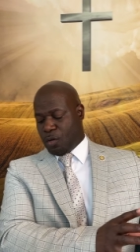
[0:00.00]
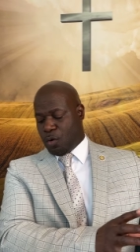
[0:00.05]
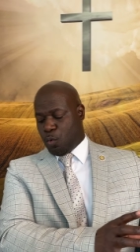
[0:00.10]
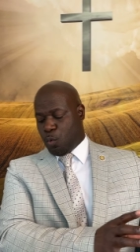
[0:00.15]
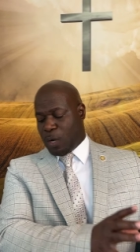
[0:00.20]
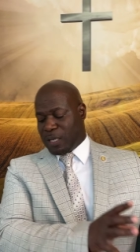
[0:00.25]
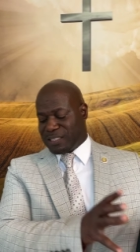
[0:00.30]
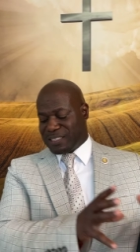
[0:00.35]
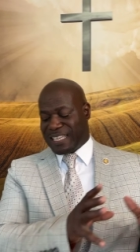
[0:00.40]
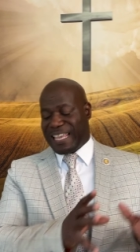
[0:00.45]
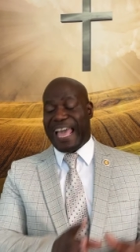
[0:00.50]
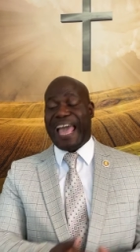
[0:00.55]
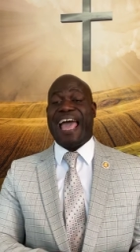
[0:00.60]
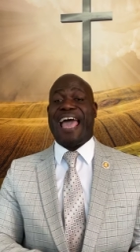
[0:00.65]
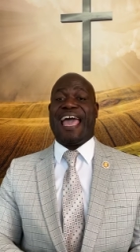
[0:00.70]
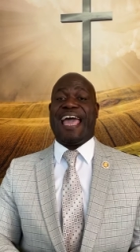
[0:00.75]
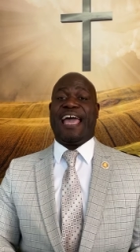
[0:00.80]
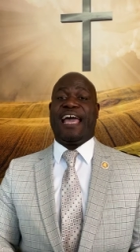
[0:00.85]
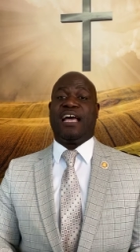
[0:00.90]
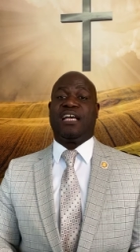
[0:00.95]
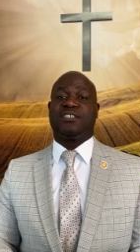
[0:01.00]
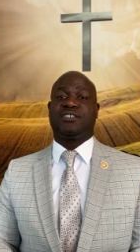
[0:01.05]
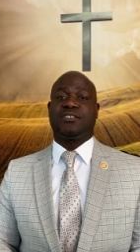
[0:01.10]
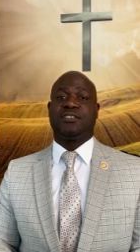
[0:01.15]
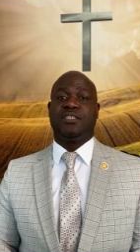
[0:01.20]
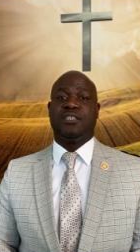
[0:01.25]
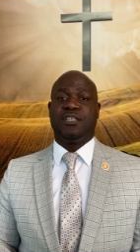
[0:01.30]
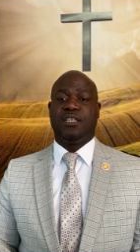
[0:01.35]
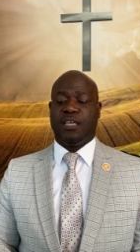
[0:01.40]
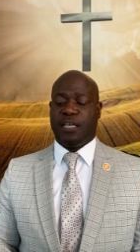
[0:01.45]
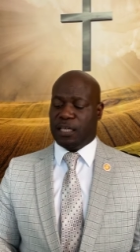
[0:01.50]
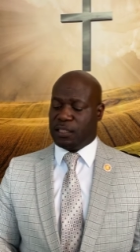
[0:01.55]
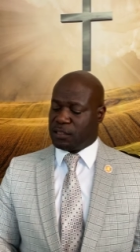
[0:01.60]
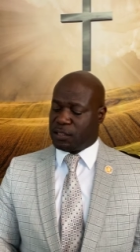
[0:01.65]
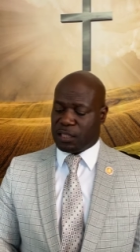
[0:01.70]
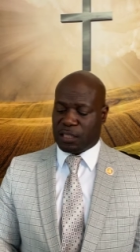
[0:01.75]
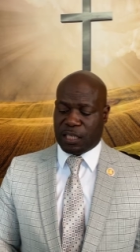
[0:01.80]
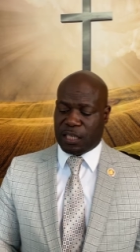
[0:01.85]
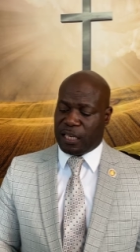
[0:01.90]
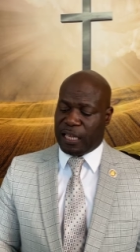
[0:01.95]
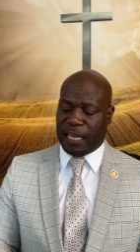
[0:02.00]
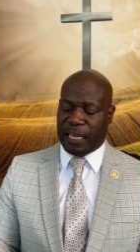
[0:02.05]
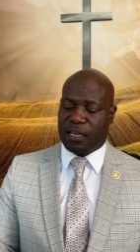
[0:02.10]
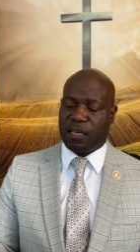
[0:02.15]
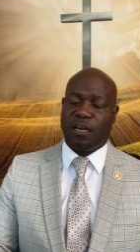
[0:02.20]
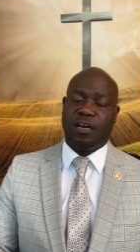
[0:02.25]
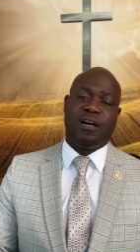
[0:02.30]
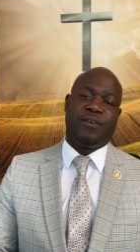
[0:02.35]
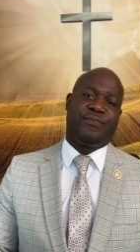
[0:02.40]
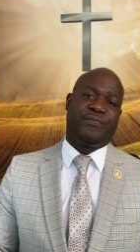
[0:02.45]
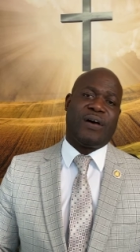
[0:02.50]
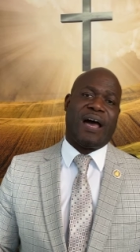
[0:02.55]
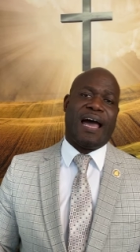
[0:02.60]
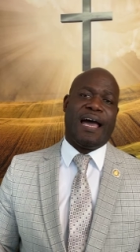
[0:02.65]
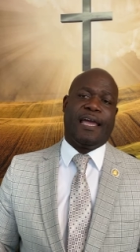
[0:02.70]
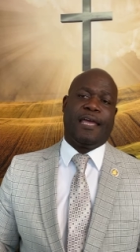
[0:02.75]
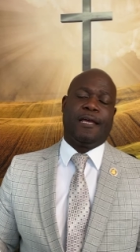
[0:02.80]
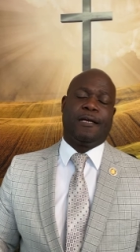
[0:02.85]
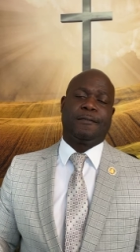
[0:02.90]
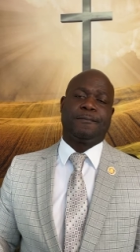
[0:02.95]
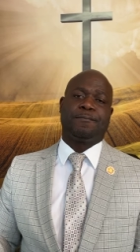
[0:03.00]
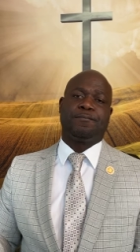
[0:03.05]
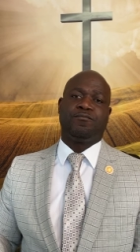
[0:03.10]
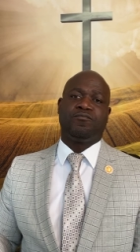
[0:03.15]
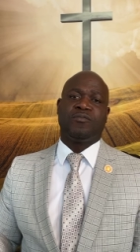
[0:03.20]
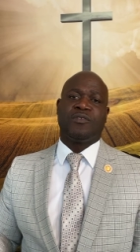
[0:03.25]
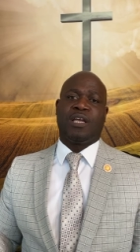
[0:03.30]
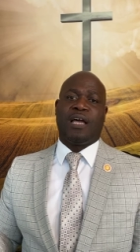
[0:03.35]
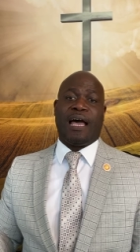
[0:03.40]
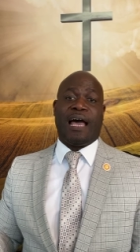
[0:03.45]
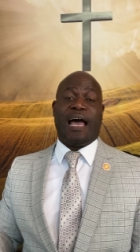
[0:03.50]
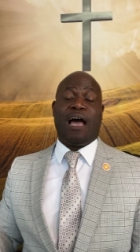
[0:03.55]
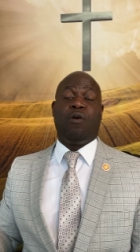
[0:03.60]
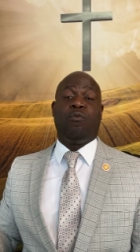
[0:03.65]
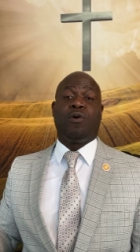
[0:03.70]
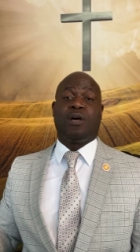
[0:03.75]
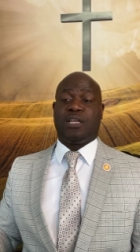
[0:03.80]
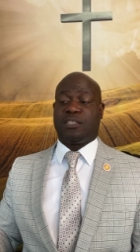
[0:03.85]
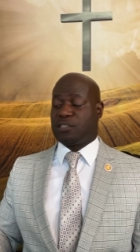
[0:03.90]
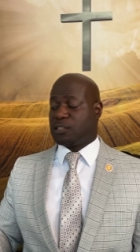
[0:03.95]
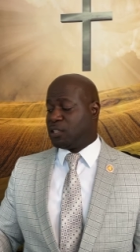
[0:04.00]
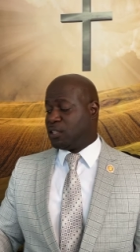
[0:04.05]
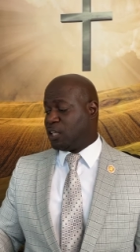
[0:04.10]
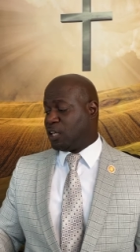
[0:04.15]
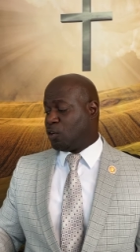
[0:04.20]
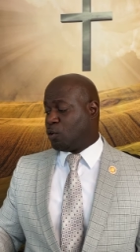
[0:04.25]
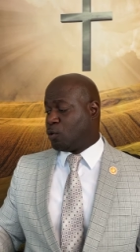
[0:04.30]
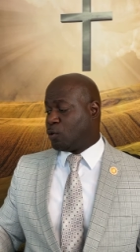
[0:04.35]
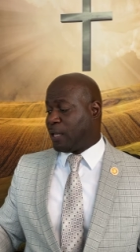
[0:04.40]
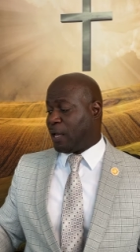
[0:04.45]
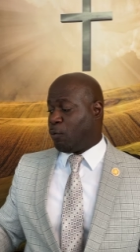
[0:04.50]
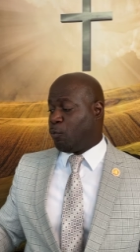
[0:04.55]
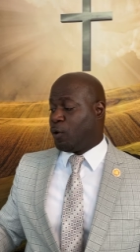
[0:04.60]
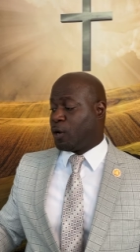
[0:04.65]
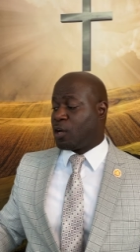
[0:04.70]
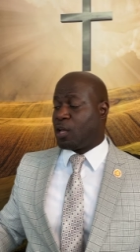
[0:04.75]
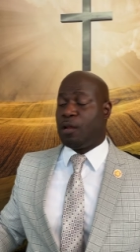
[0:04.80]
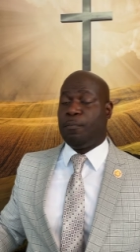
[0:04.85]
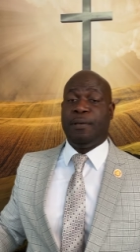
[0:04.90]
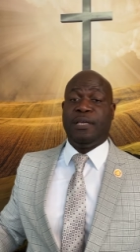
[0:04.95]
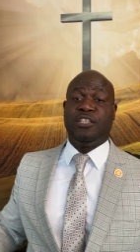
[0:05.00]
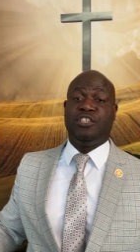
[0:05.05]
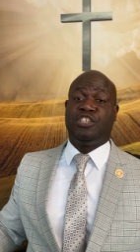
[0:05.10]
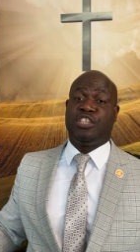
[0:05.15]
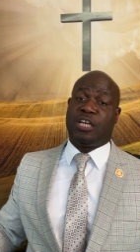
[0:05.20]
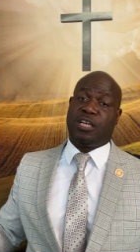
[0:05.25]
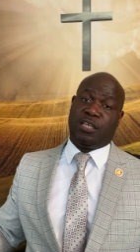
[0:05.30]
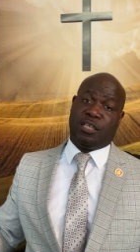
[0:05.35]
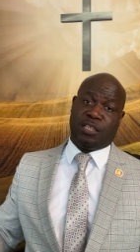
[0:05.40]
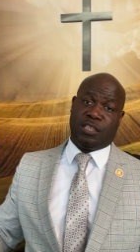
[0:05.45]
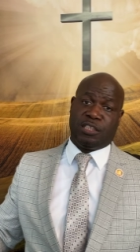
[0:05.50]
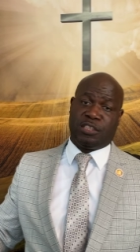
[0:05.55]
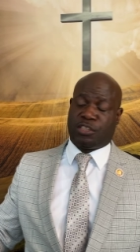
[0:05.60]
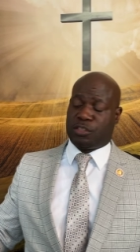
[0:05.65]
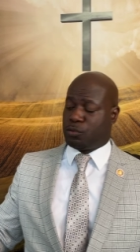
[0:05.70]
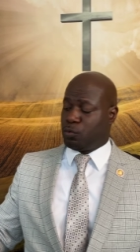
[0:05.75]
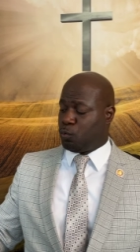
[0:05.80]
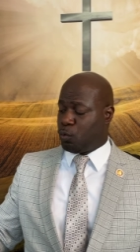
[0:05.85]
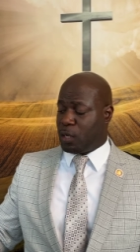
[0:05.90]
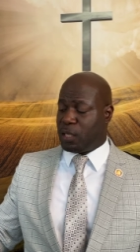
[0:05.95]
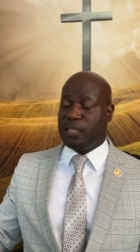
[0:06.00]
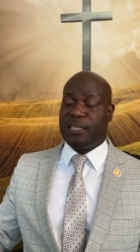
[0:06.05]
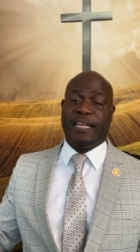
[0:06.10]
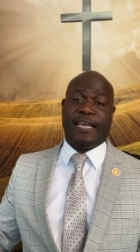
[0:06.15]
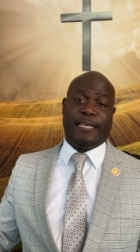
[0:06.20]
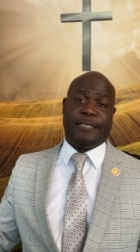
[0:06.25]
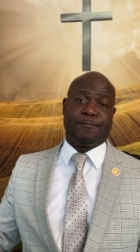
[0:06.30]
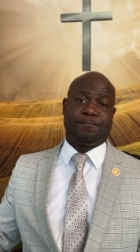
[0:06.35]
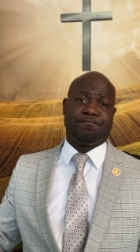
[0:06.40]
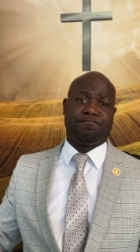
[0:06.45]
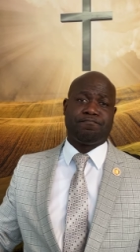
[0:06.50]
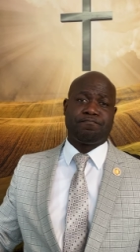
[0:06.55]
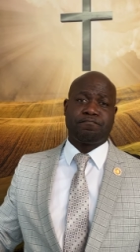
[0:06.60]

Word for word: was cast into the lake of fire. I want us to know that we're going to be judged one day.